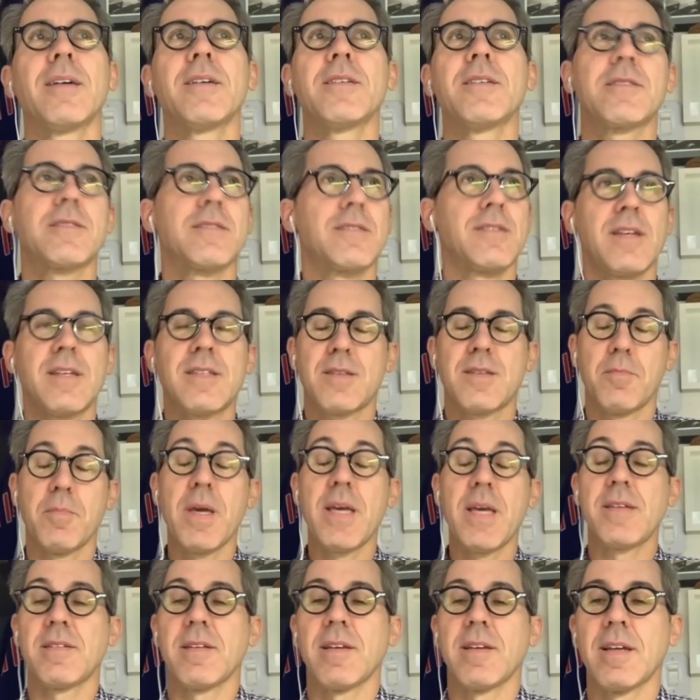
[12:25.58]
Yeah,
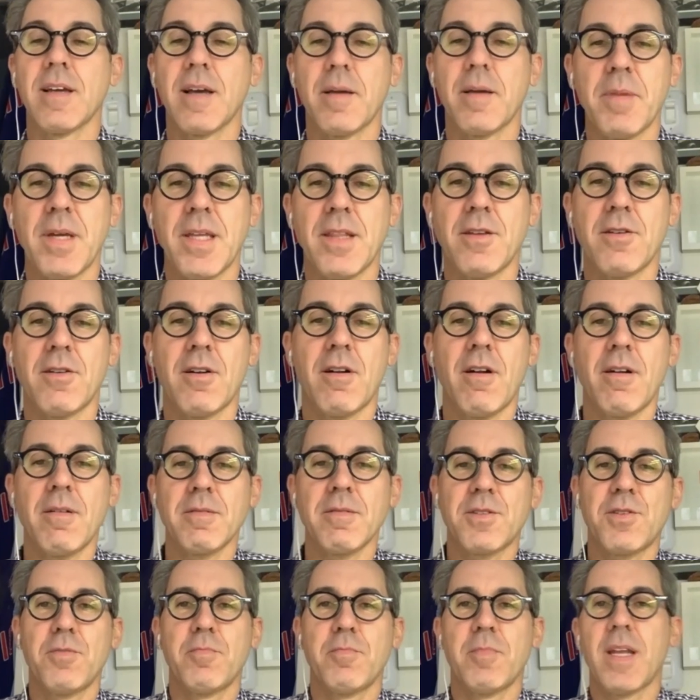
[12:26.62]
it's amazing. I mean,
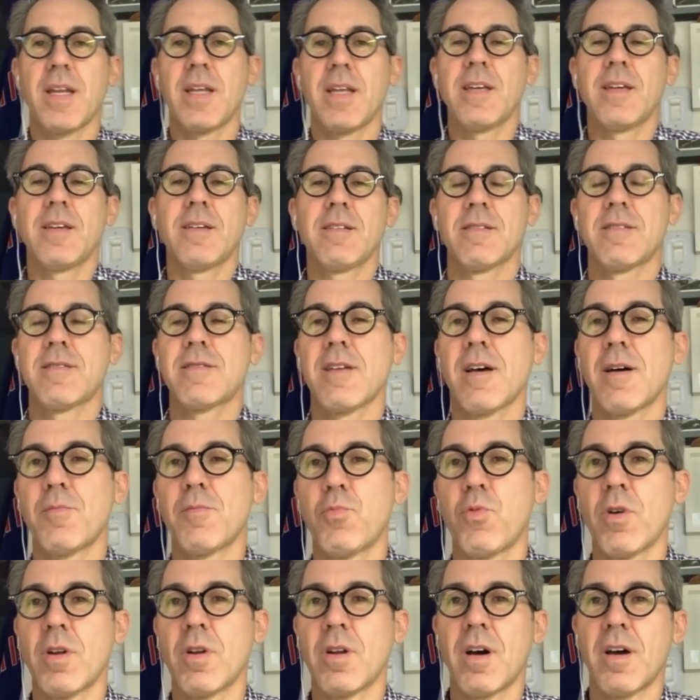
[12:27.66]
there aren't too many
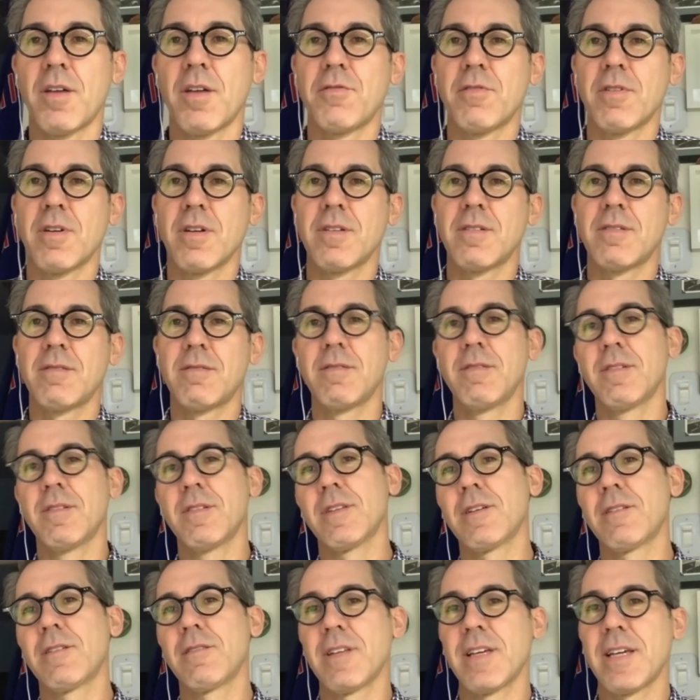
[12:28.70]
sub
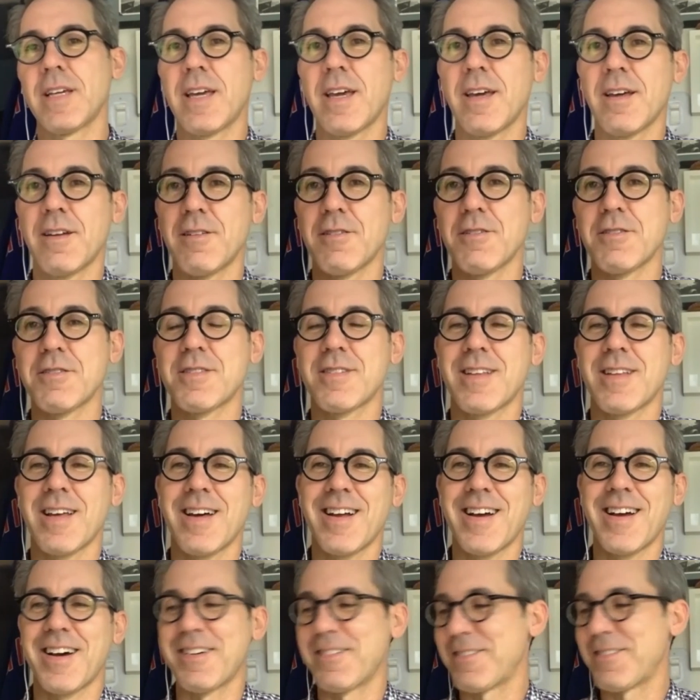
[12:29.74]
100 Little League
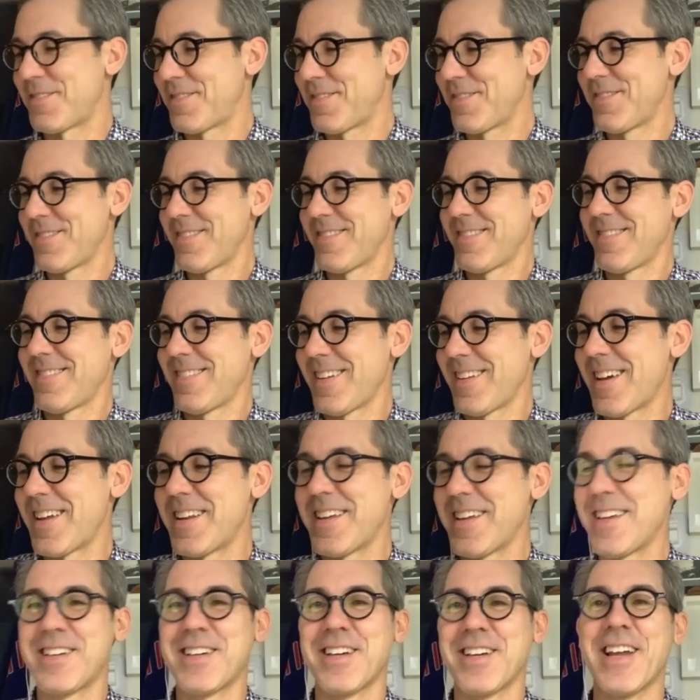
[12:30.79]
hitters that have
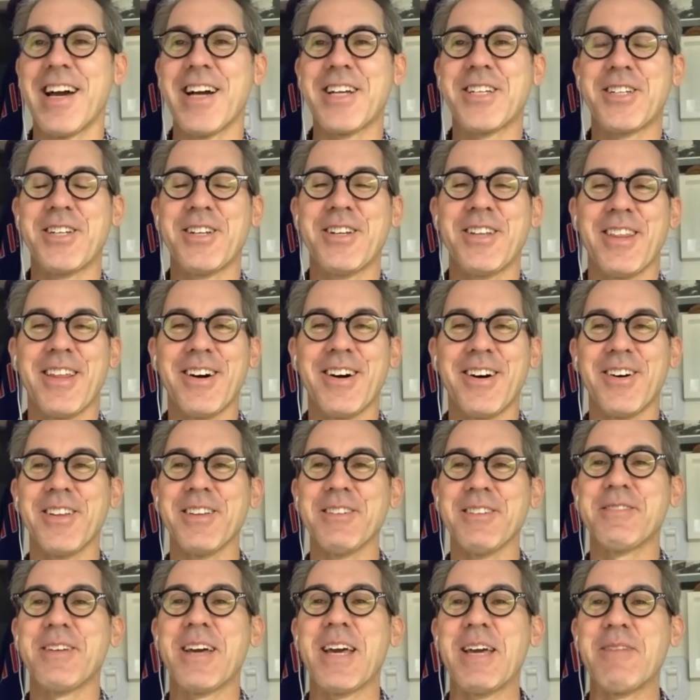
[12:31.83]
any connection
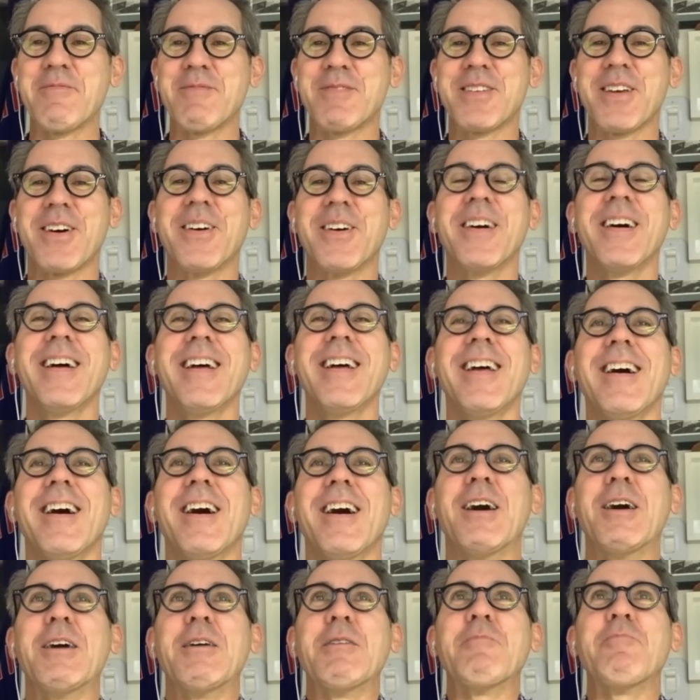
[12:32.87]
to the Hall of Fame. So
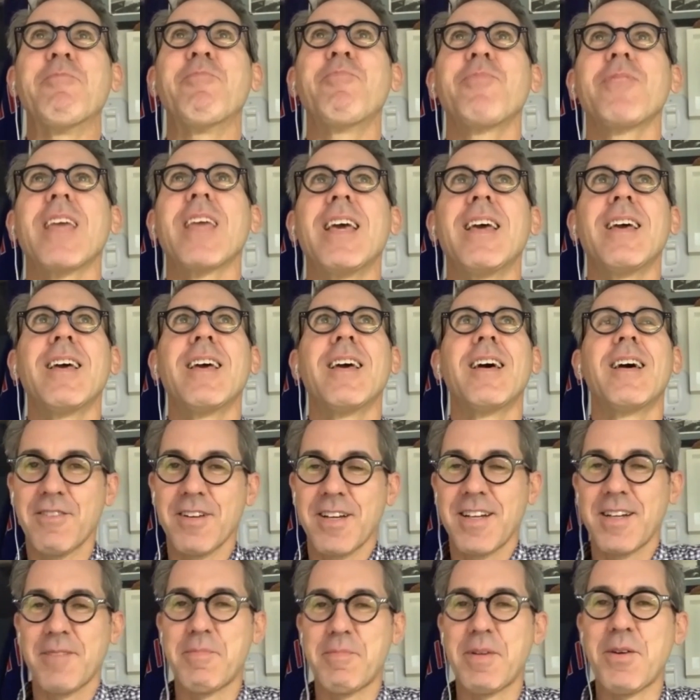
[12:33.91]
it
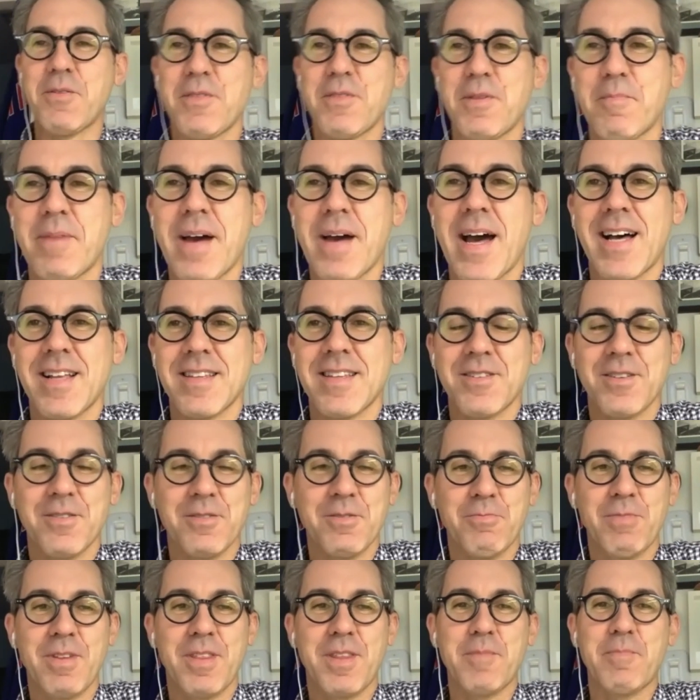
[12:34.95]
was never going to be with a
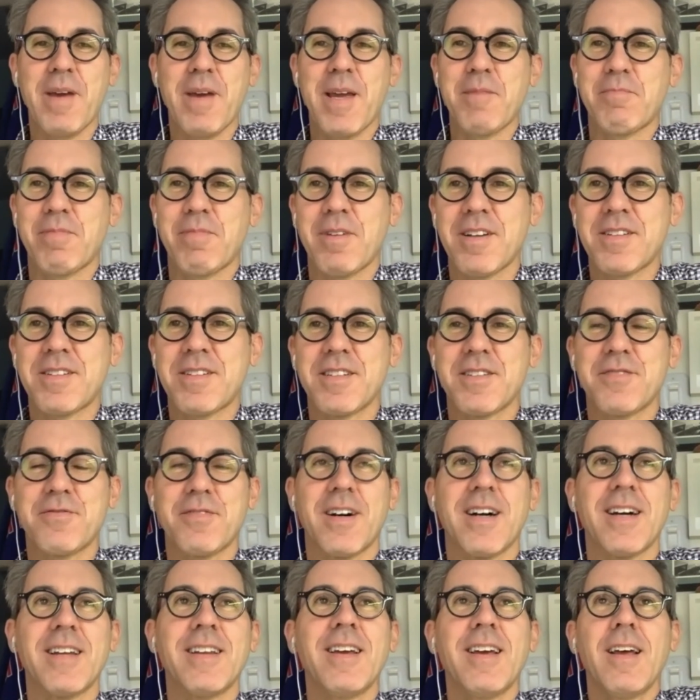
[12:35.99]
bat. So with the
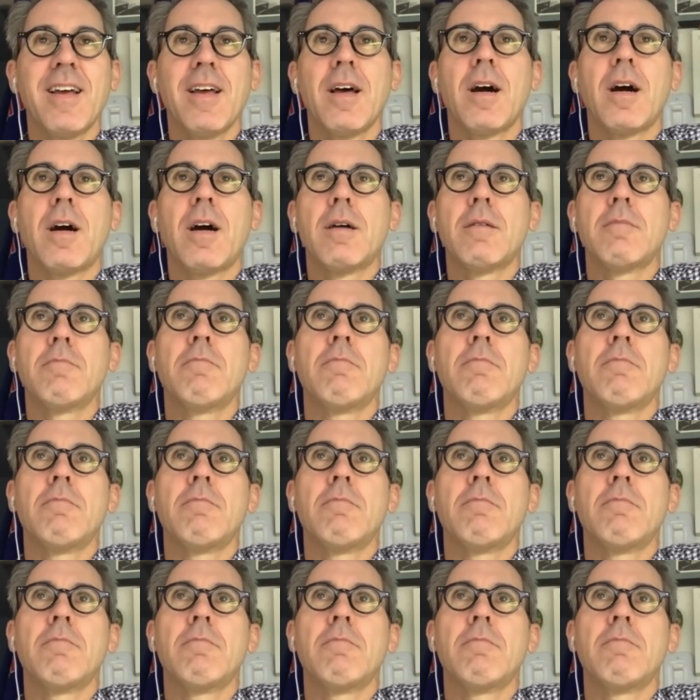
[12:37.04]
paintbrush is fine.